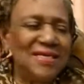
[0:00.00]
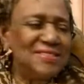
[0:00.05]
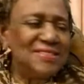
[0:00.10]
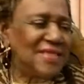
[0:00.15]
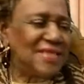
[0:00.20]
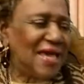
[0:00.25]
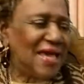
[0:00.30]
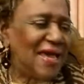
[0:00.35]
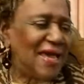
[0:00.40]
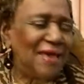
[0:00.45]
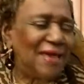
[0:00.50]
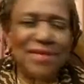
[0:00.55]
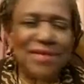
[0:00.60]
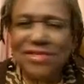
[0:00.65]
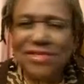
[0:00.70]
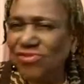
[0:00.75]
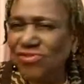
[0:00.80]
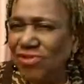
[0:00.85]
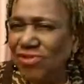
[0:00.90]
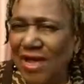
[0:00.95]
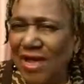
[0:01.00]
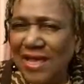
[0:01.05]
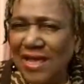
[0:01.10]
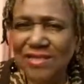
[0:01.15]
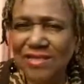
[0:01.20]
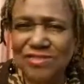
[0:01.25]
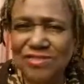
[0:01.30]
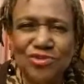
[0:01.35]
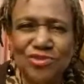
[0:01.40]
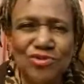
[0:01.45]
time. And, I
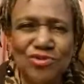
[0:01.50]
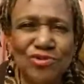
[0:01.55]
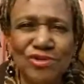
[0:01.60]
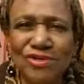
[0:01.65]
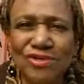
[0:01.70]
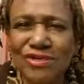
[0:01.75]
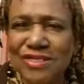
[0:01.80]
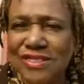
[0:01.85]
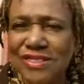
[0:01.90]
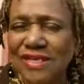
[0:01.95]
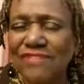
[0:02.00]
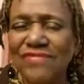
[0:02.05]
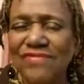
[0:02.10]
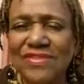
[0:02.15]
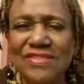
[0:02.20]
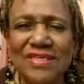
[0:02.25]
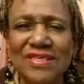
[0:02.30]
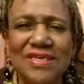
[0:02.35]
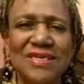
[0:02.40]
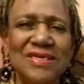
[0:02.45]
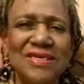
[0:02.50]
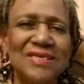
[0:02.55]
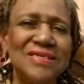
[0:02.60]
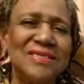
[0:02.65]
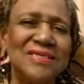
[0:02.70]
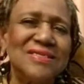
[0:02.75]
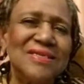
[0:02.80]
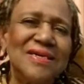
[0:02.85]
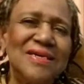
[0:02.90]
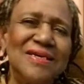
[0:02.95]
had a daughter and everything
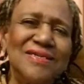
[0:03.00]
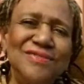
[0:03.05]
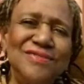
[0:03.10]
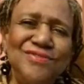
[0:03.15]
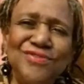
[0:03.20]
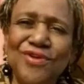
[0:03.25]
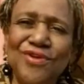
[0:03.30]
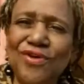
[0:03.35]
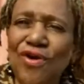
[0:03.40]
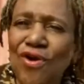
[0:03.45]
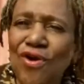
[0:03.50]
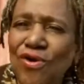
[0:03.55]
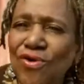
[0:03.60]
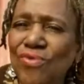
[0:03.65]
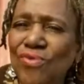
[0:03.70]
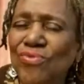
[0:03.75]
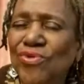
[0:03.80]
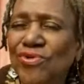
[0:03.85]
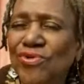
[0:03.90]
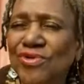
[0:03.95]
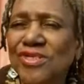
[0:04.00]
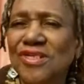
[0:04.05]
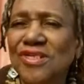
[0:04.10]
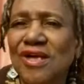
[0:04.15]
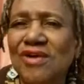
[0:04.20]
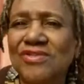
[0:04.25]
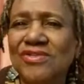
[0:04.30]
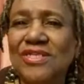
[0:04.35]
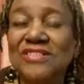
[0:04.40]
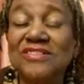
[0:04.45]
and, homework and
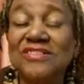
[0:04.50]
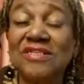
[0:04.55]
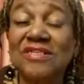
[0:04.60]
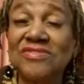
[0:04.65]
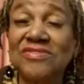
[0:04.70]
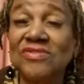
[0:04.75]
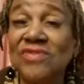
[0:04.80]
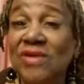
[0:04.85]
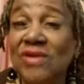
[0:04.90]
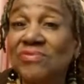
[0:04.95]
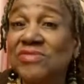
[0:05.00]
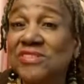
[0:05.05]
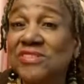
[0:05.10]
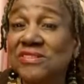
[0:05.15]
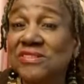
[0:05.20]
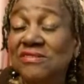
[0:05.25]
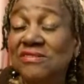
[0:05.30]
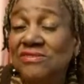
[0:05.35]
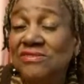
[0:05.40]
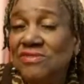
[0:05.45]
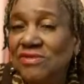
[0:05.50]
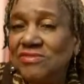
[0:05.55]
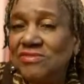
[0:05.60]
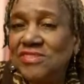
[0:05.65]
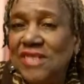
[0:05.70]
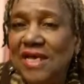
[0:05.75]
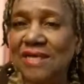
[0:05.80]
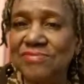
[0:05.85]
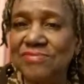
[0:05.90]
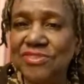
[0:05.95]
all that stuff. So that was,
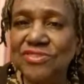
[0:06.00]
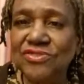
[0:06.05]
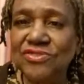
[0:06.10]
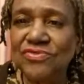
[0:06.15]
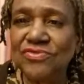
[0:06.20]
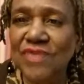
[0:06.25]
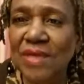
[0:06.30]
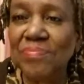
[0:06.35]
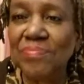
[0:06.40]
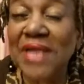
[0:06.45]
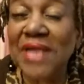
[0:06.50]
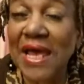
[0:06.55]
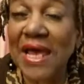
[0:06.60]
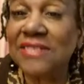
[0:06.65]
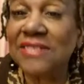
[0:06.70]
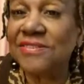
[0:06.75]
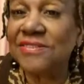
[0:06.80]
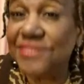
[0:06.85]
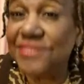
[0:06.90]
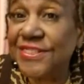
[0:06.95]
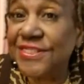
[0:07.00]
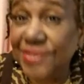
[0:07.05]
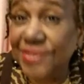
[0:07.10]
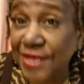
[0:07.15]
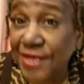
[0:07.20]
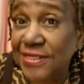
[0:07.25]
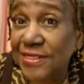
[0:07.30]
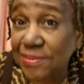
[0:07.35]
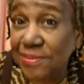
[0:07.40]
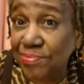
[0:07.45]
time to do that. But I still
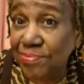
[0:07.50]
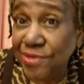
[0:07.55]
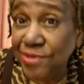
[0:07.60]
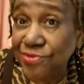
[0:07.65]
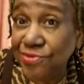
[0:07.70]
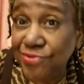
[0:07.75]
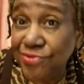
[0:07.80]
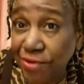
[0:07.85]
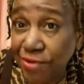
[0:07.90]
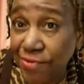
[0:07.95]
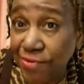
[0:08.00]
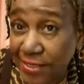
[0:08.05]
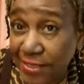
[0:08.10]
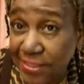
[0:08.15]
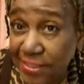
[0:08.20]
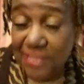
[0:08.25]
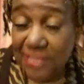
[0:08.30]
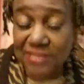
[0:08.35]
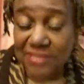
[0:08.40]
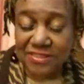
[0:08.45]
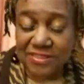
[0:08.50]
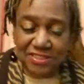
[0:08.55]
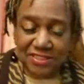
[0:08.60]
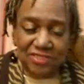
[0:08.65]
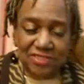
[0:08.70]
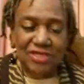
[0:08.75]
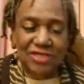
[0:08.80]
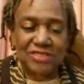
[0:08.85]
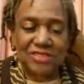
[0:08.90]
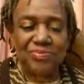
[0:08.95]
had to bring, I did
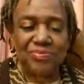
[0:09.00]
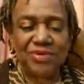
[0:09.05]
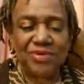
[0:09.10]
still had to bring